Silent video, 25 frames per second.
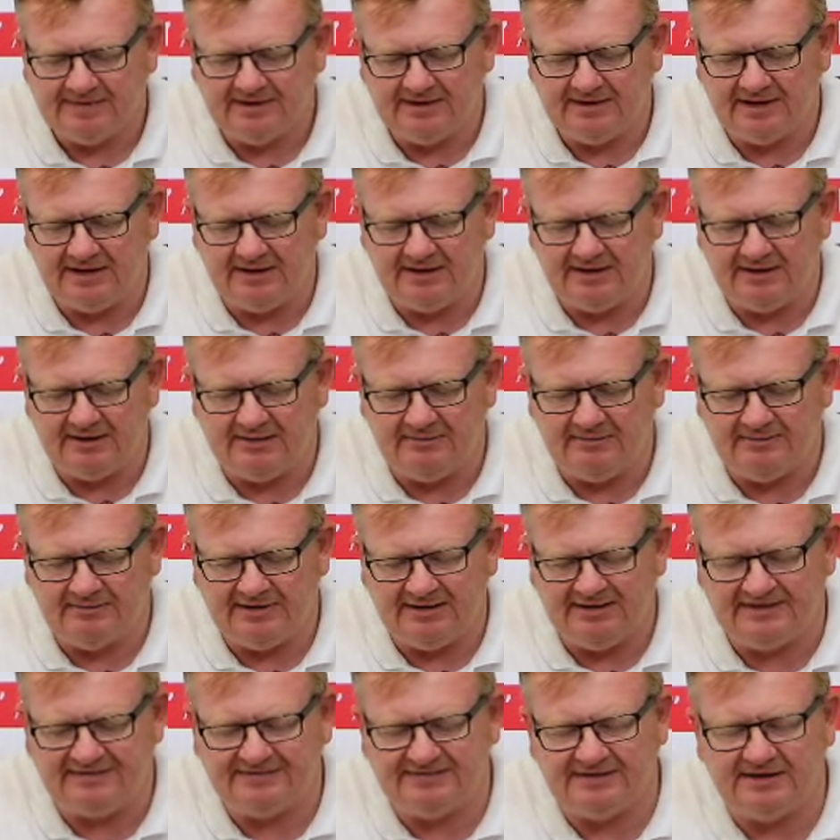
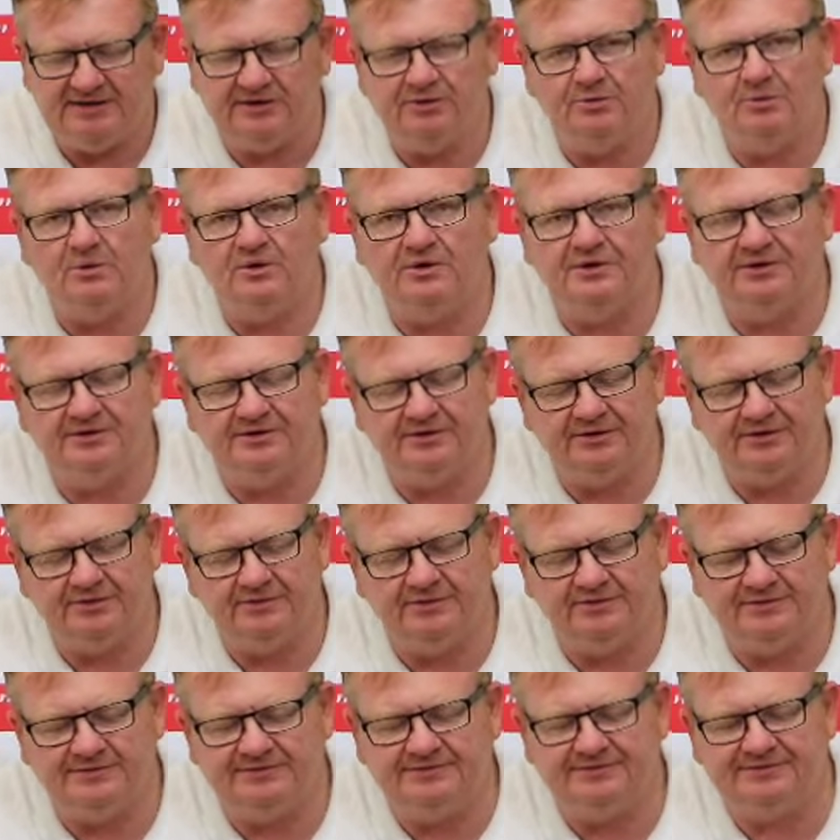Last thing you want to
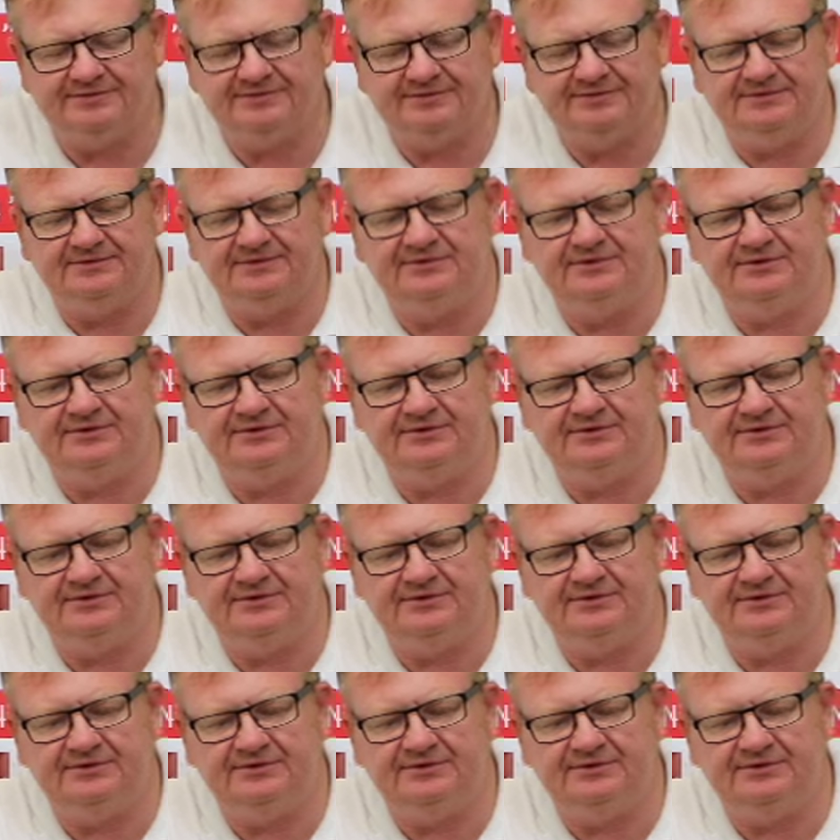do is